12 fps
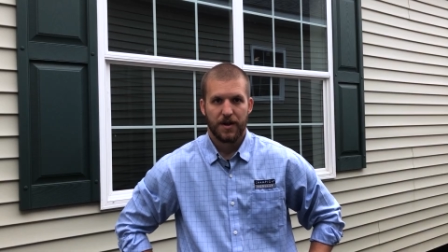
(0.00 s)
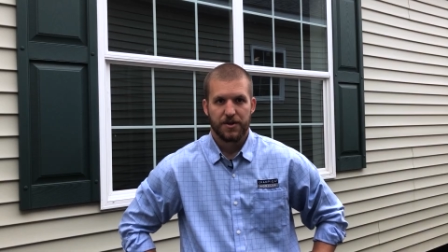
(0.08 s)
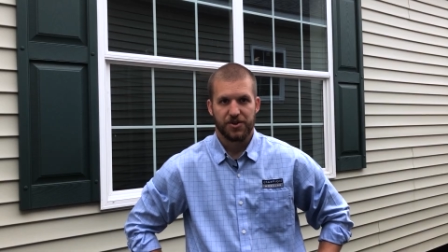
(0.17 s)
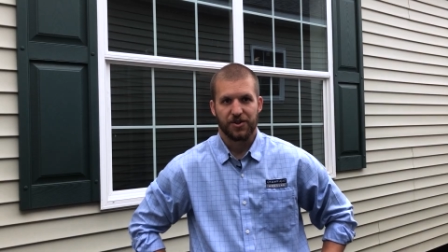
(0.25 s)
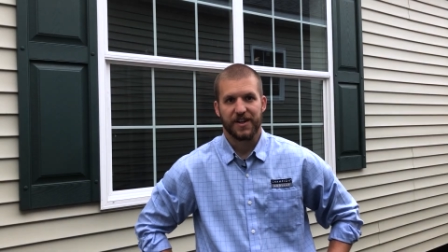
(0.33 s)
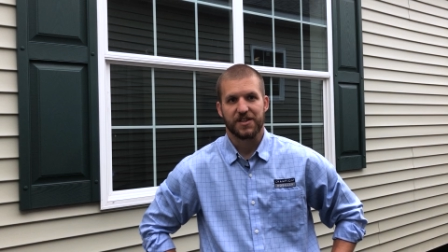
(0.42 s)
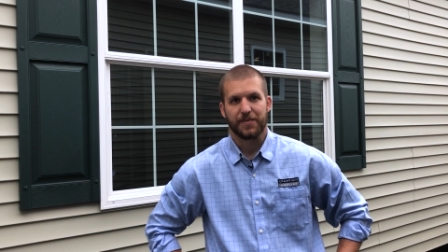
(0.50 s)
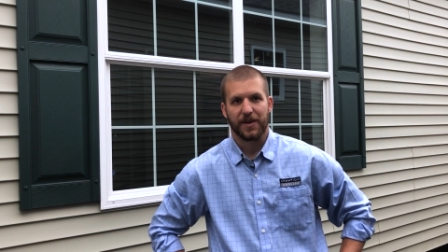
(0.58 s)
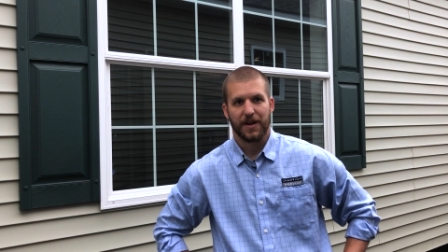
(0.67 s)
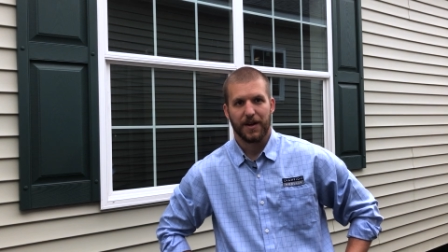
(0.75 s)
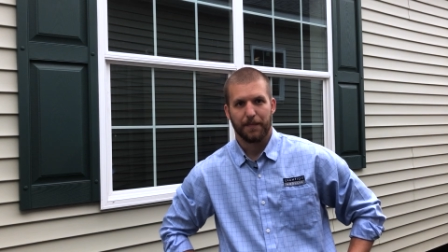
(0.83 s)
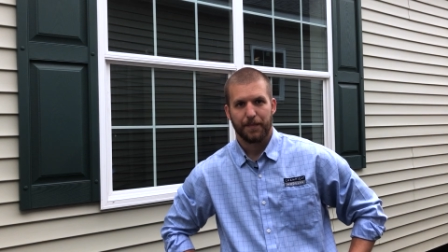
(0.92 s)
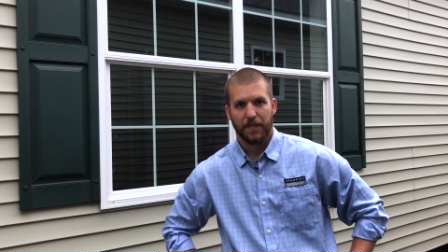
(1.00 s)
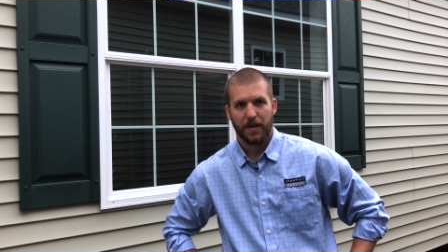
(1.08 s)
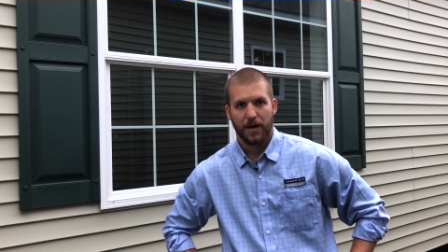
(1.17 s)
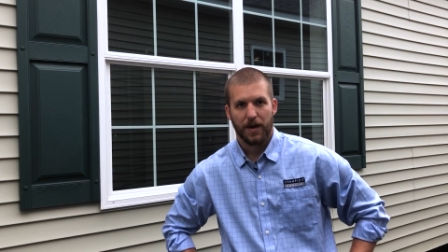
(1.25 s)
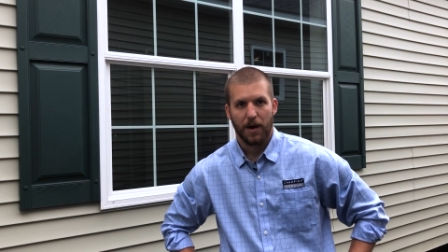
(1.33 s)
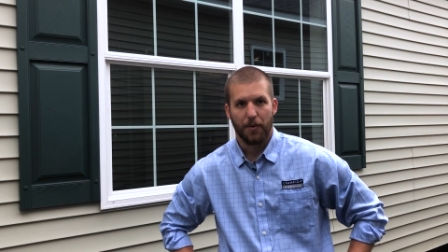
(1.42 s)
So let's begin.
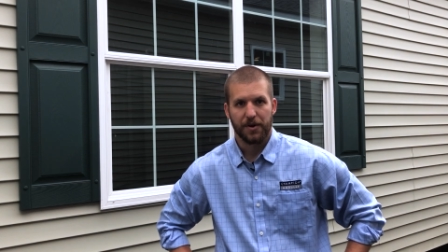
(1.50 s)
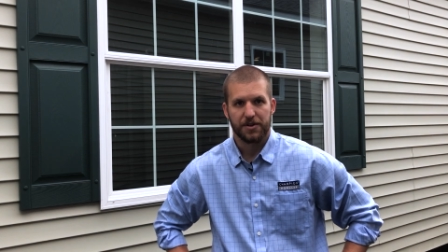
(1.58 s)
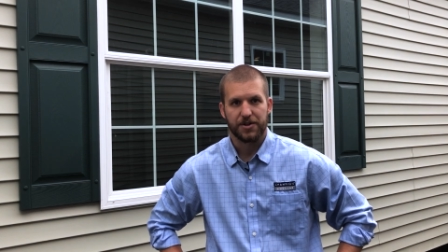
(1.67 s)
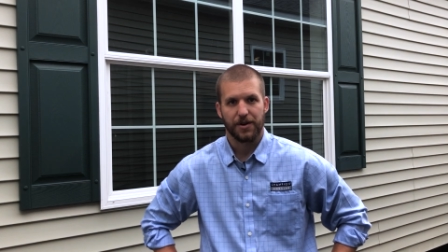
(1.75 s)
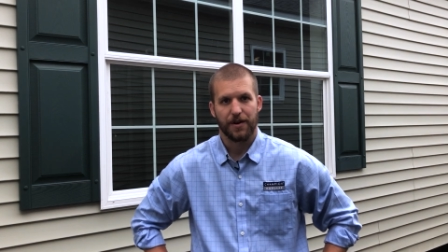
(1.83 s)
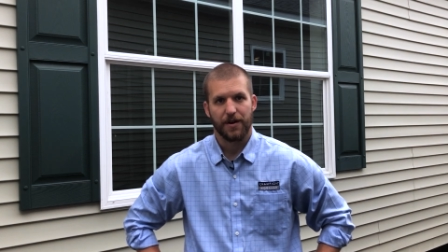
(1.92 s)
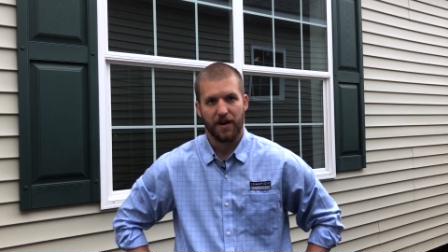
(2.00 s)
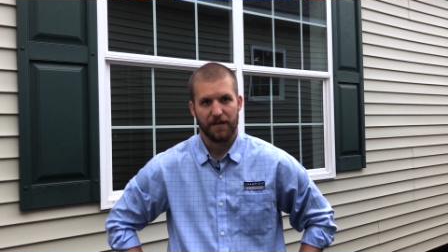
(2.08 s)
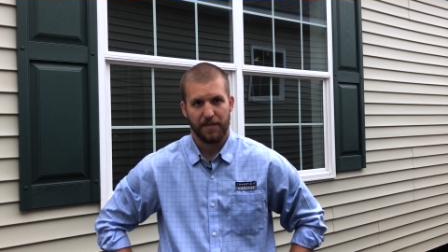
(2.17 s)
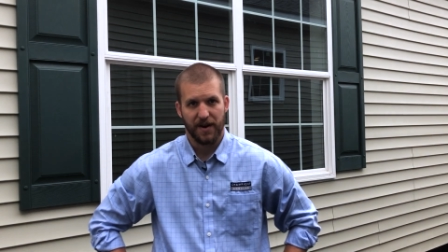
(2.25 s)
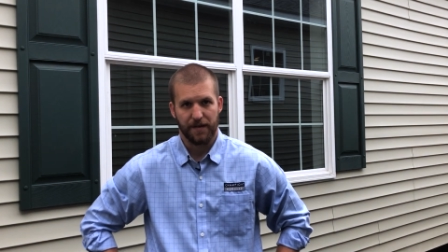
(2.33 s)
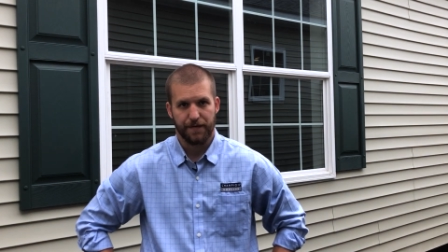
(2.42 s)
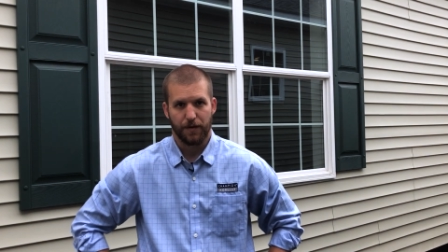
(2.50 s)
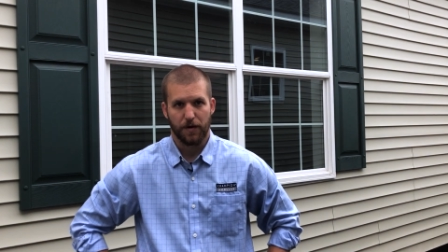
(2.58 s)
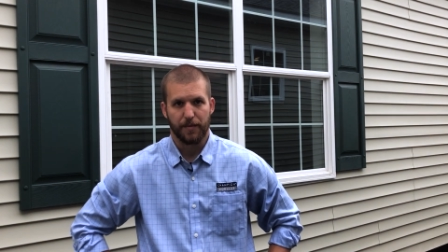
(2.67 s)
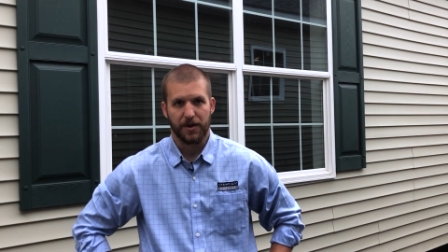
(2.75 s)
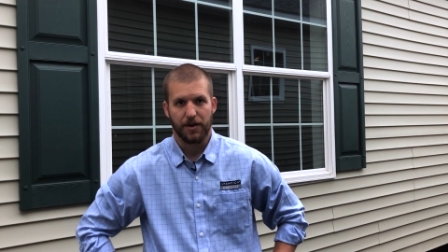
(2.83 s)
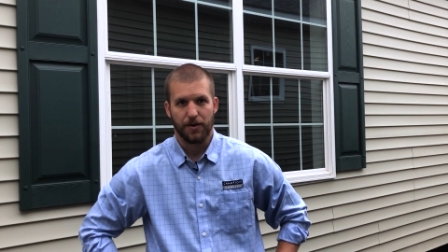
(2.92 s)
I want to start off by
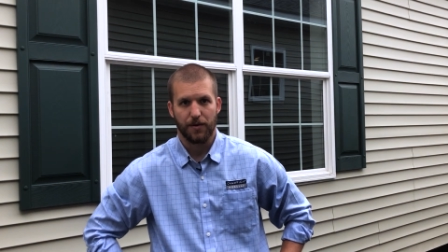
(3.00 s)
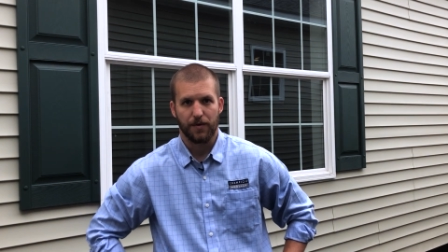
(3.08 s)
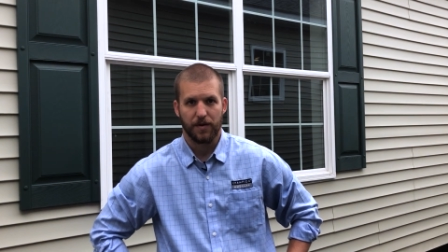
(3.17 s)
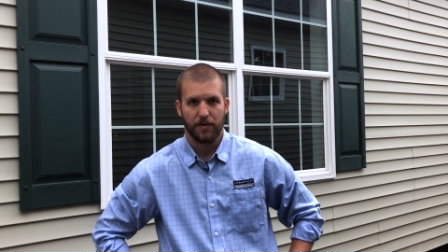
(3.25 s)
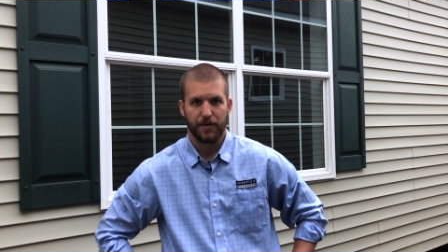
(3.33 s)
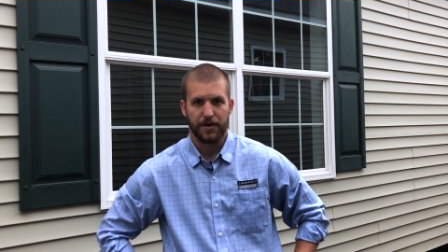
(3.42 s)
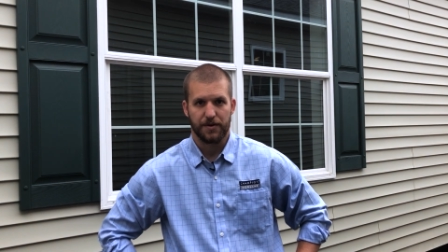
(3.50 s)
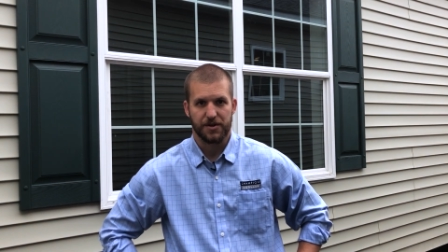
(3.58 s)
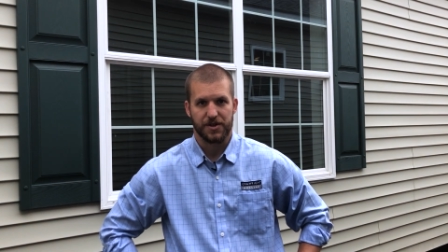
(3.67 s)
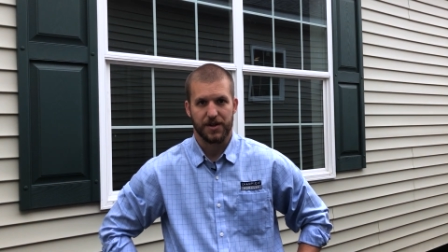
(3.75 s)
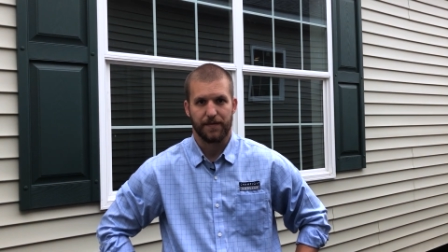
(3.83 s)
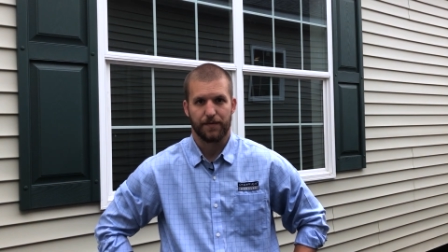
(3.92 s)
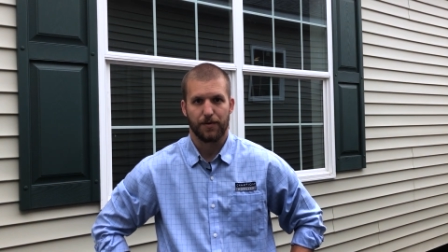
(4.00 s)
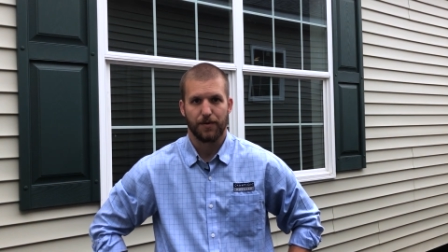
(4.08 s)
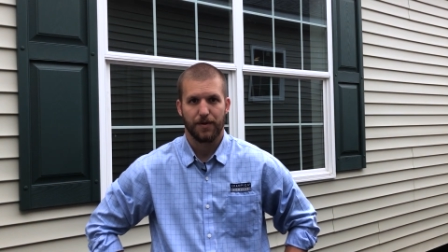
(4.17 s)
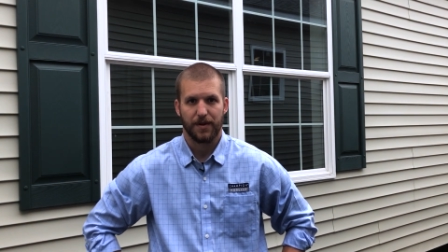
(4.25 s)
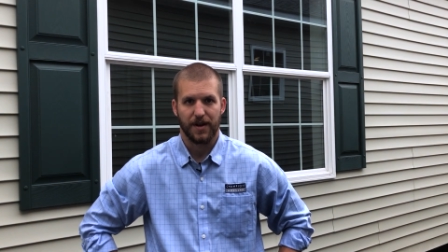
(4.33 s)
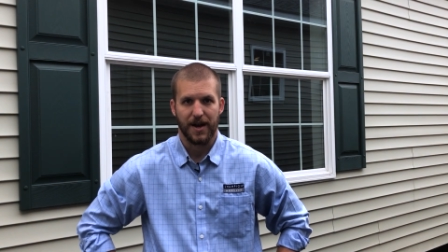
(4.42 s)
informing you that we use
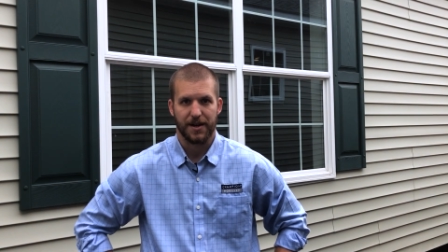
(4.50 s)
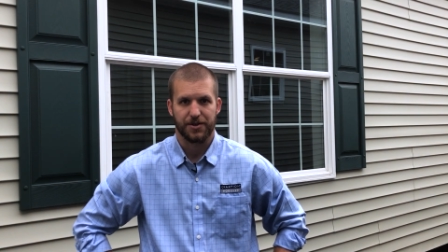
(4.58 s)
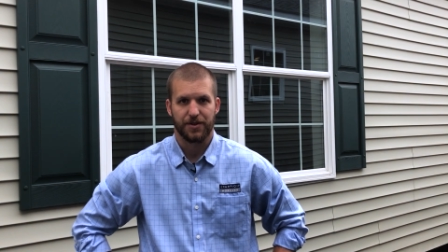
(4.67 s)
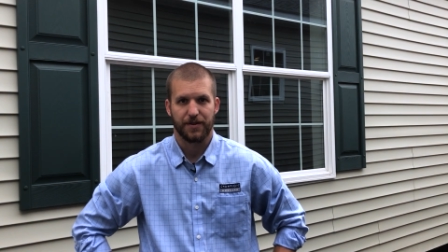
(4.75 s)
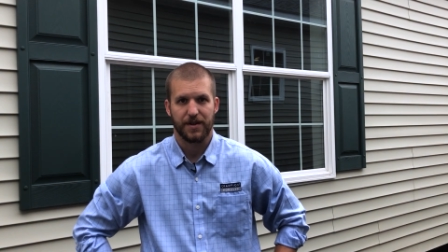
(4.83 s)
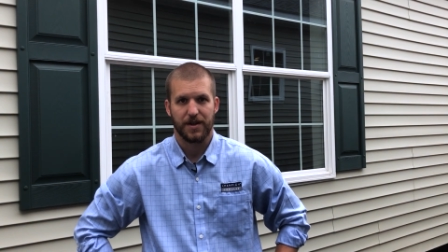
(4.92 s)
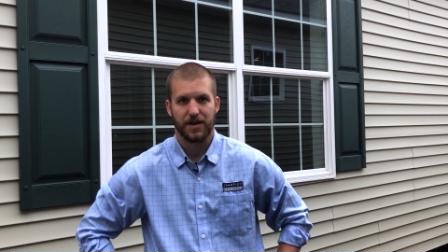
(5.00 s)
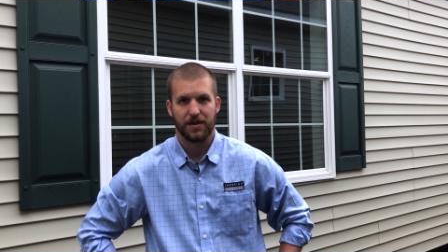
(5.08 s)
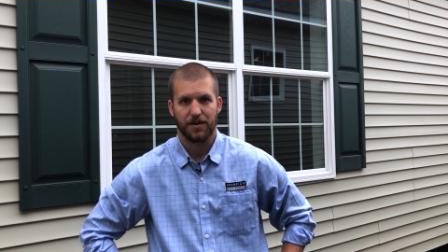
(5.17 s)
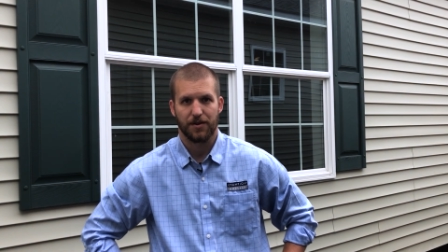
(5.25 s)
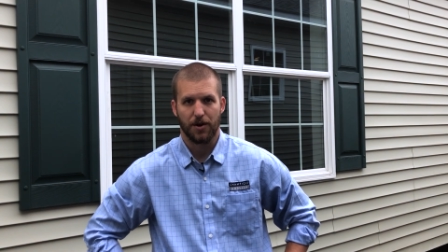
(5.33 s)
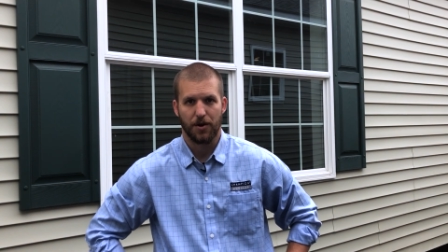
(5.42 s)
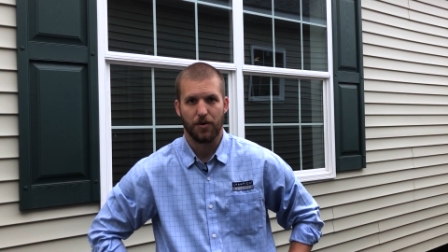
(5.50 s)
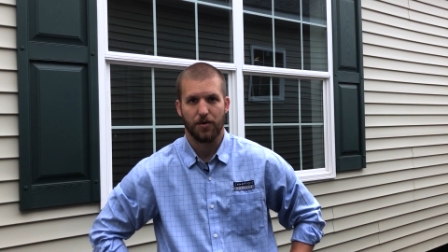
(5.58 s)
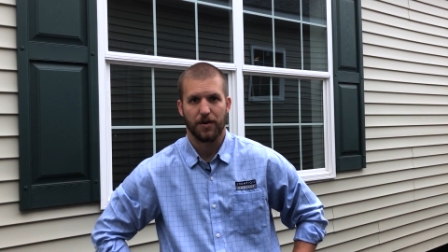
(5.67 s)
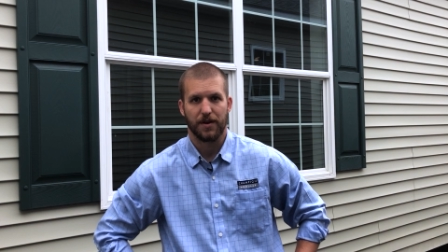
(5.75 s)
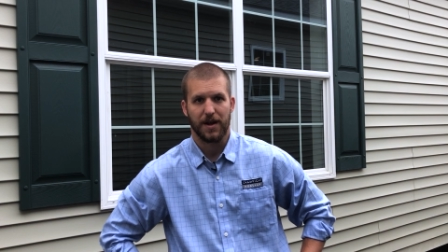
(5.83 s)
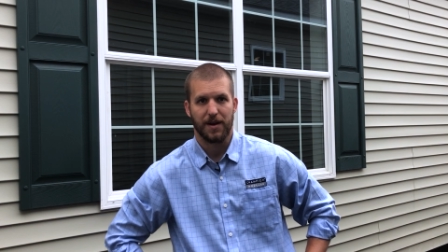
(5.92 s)
several nationally
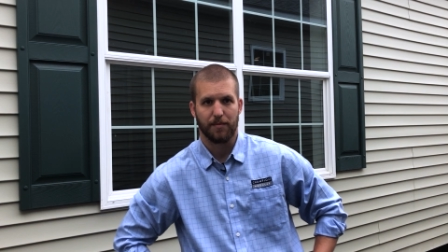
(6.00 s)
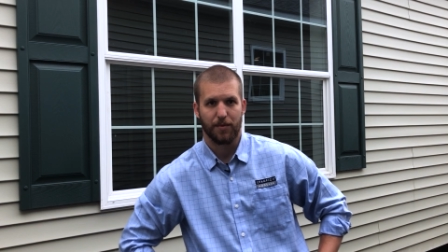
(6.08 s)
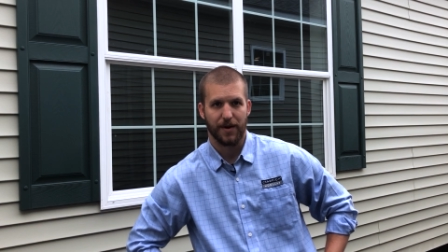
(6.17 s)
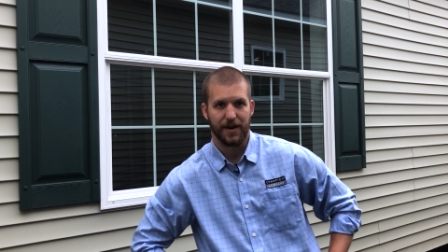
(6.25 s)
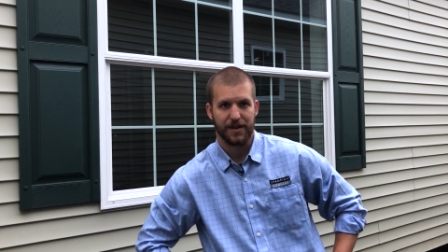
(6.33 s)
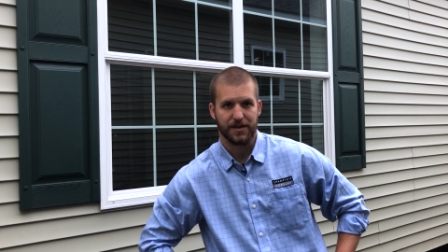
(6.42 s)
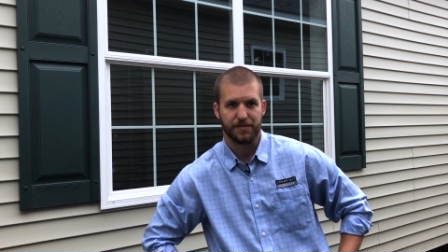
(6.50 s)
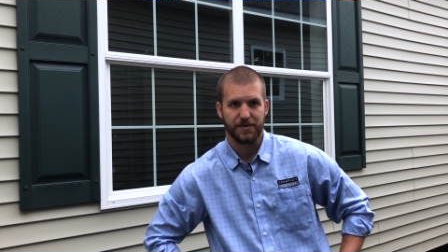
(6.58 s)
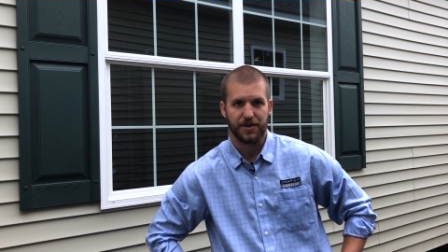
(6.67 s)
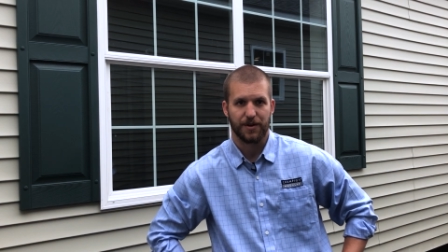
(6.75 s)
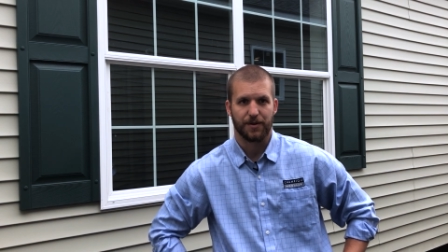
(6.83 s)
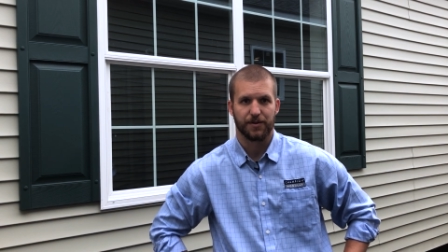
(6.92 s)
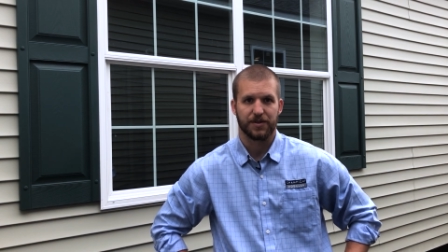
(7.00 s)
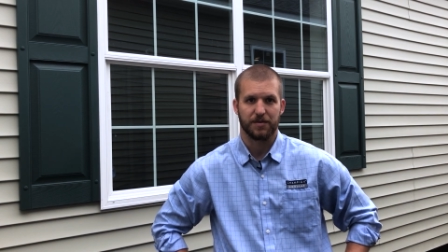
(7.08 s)
known name brands, materials,